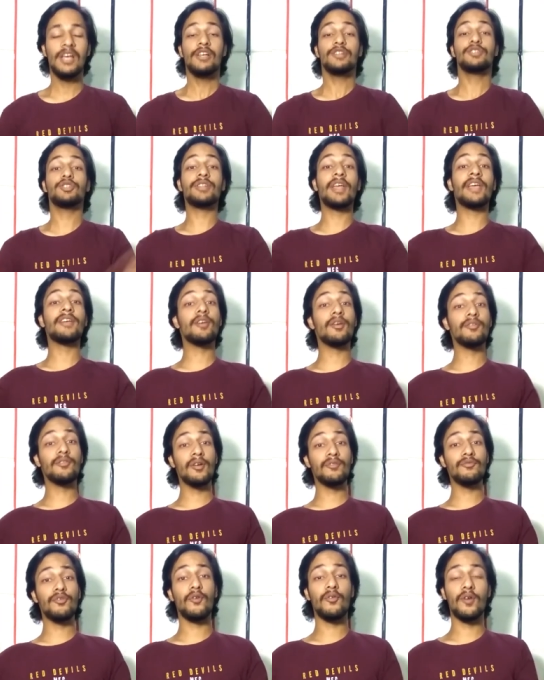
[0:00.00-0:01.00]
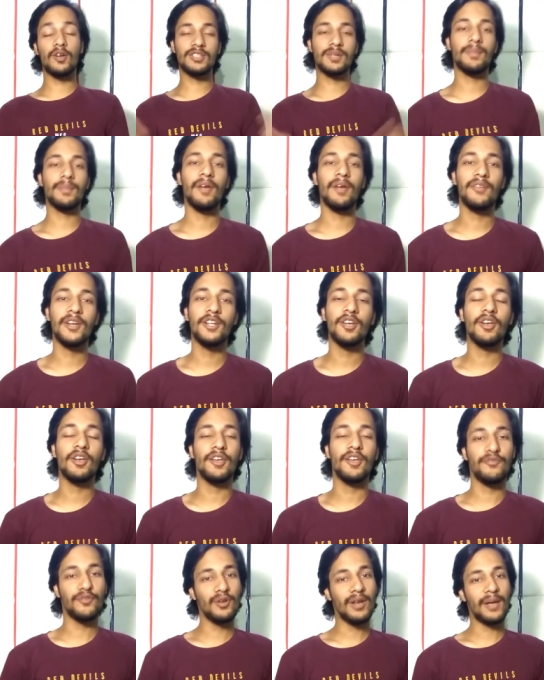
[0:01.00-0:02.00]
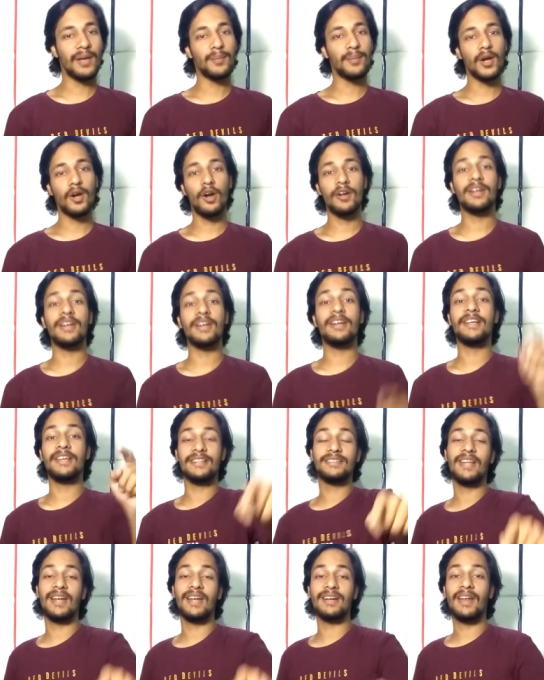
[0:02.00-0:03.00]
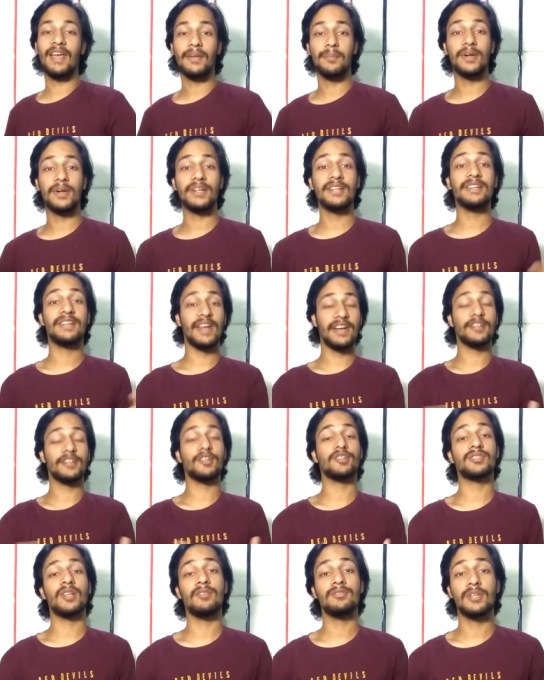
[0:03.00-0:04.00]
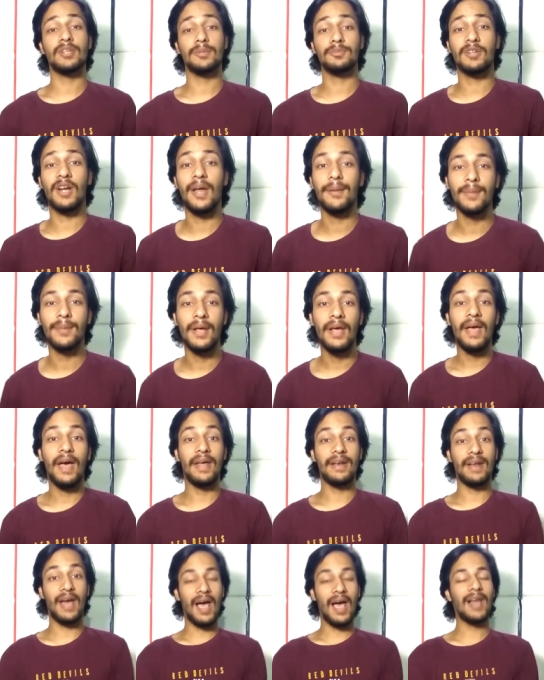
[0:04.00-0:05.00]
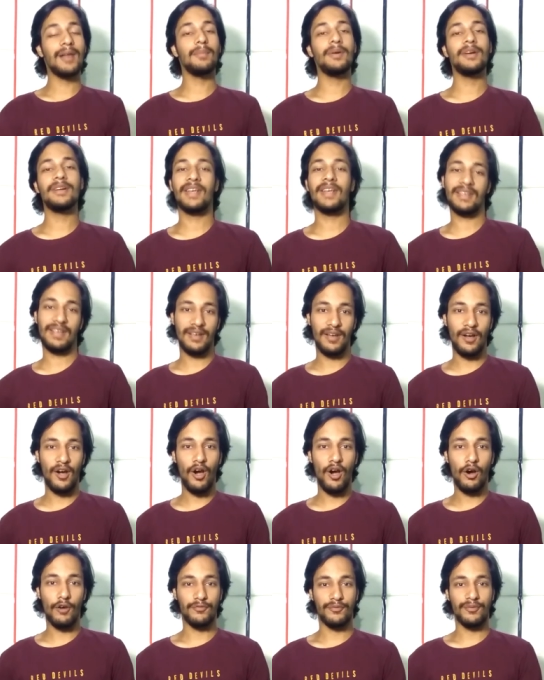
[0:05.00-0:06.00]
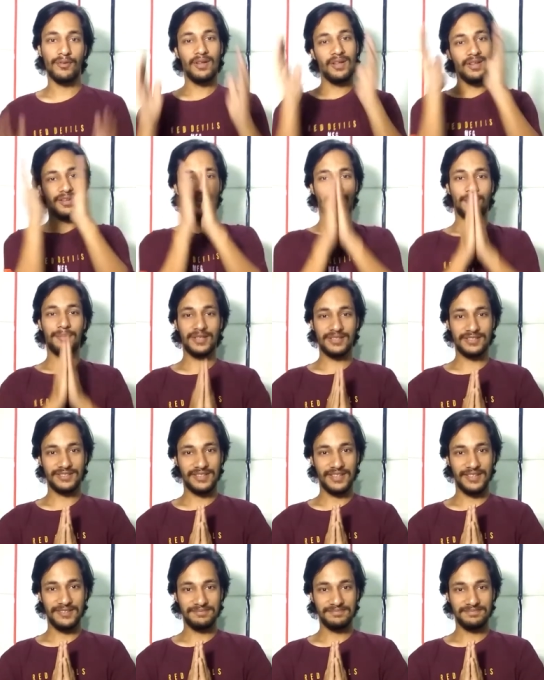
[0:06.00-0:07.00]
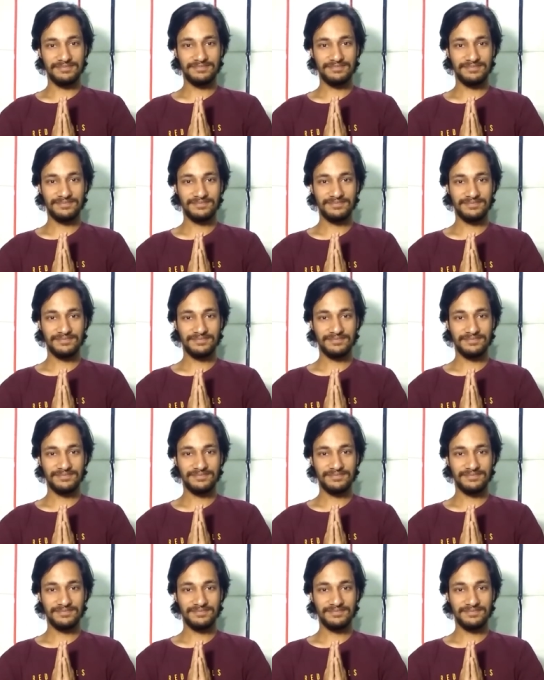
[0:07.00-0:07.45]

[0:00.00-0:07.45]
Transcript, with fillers: So thank you everyone for watching my video. If you like my content, hit that like button, get yourself subscribed, and I'll be taking off. Namaste.